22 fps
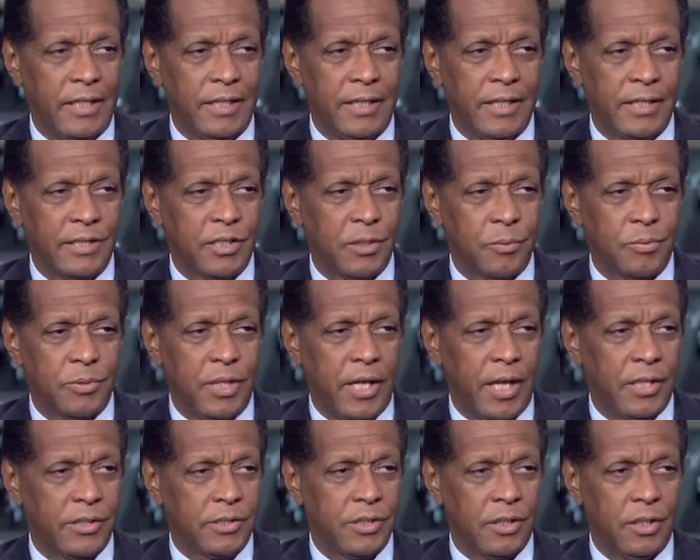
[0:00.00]
anything
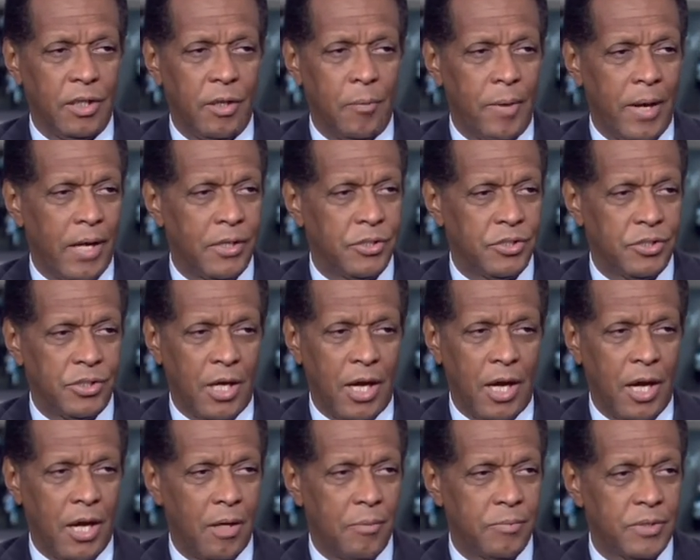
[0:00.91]
substantial about
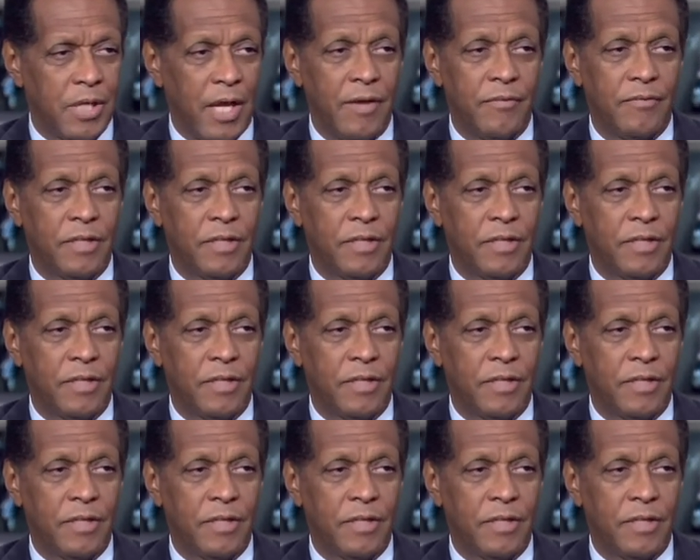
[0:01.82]
jobs.